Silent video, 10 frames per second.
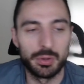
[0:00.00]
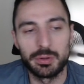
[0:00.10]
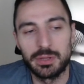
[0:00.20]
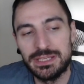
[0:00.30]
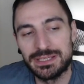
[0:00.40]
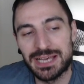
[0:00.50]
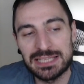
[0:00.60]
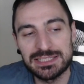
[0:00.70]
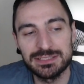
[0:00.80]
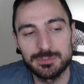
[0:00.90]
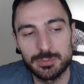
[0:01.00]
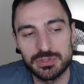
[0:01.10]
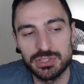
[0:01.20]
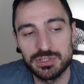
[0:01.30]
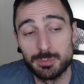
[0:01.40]
in Catalan
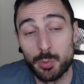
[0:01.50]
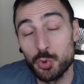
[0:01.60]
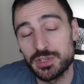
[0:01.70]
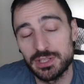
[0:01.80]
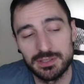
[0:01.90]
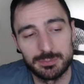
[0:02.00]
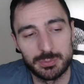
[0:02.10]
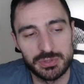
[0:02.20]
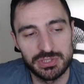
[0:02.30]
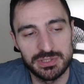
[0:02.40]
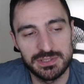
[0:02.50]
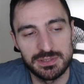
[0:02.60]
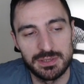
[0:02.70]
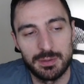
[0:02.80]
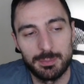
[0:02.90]
positions, most Catalan positions,
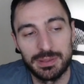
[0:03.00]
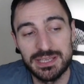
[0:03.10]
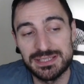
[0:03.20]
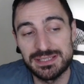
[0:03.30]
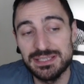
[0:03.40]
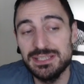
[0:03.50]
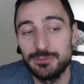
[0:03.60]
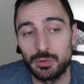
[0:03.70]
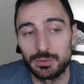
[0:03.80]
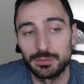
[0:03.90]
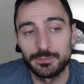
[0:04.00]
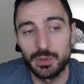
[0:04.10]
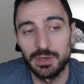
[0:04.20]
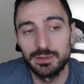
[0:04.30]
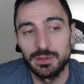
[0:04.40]
play c4, right,
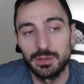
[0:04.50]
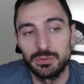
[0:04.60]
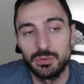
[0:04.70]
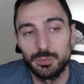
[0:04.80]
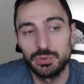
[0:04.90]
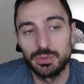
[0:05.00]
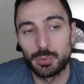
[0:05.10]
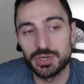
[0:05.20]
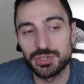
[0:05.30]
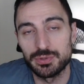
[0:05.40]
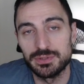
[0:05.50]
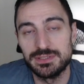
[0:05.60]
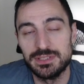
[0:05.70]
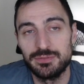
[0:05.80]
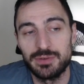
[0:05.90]
to put the pressure on this
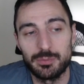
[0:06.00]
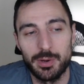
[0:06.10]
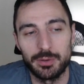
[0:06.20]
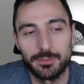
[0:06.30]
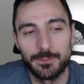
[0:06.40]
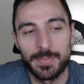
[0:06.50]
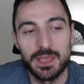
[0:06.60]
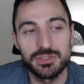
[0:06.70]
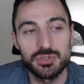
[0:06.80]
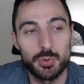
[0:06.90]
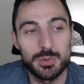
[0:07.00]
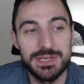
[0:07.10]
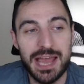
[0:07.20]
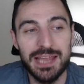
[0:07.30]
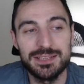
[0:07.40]
d5 pawn. So
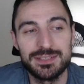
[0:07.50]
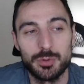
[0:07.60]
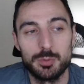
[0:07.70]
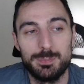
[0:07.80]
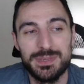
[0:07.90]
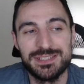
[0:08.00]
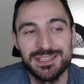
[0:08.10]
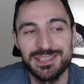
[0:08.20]
knight on b6